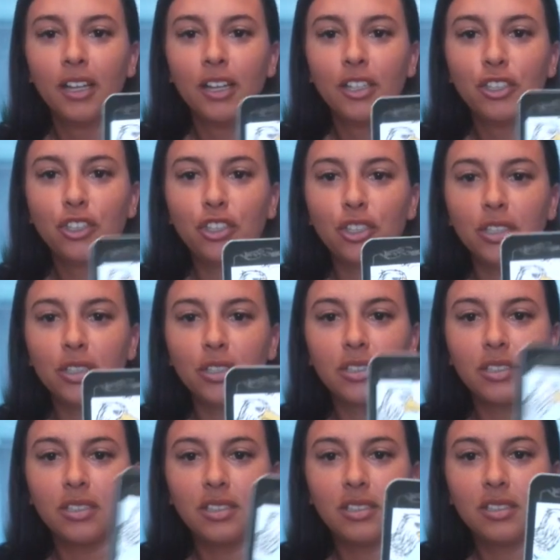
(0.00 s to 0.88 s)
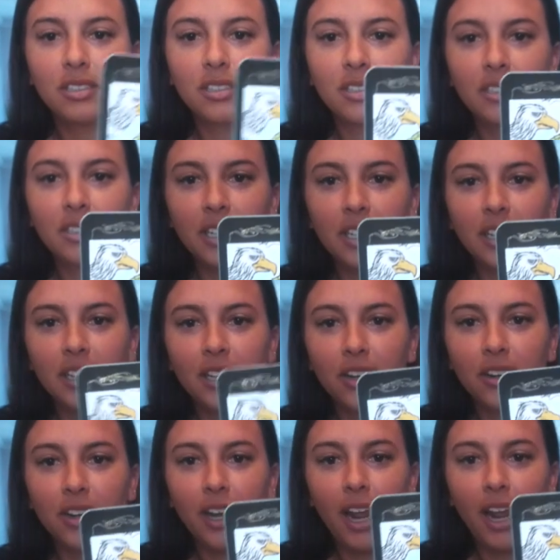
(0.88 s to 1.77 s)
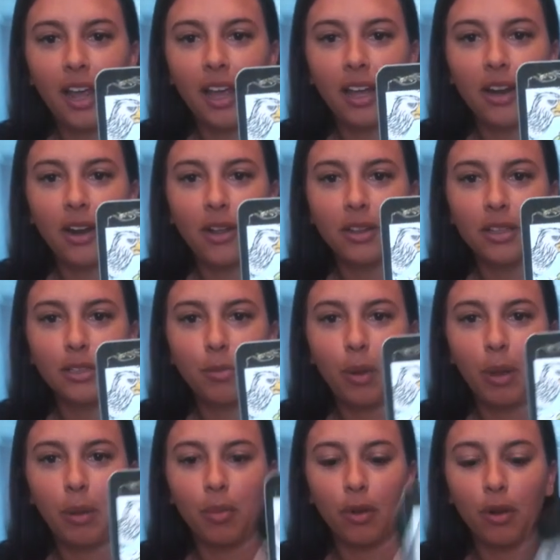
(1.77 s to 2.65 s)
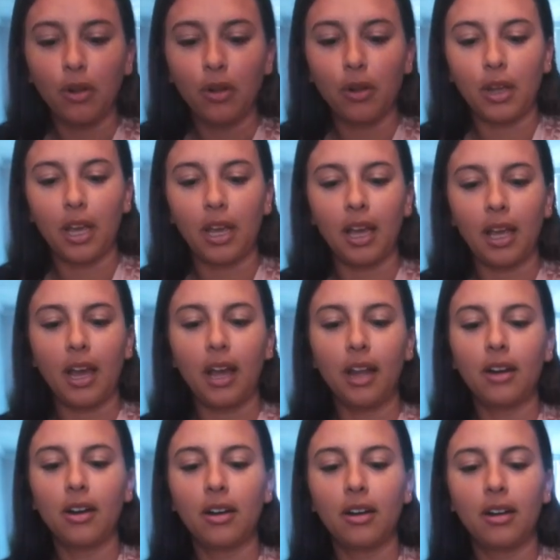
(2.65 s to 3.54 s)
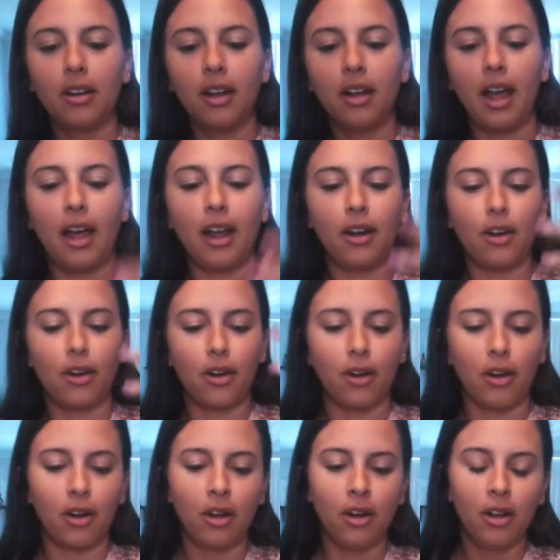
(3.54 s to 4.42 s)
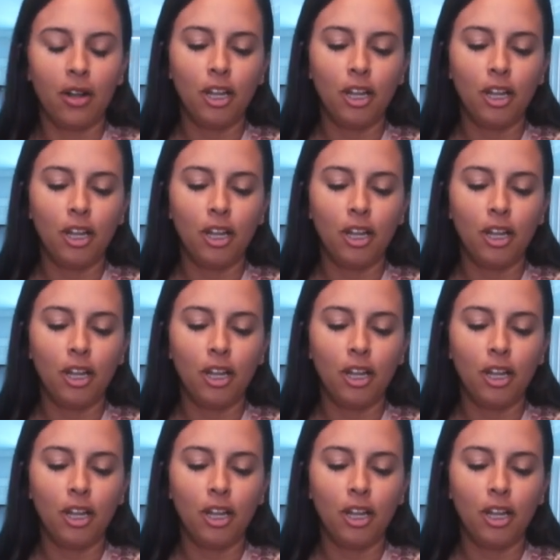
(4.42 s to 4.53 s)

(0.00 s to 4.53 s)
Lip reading: she's sitting there naked, all these people looking at her.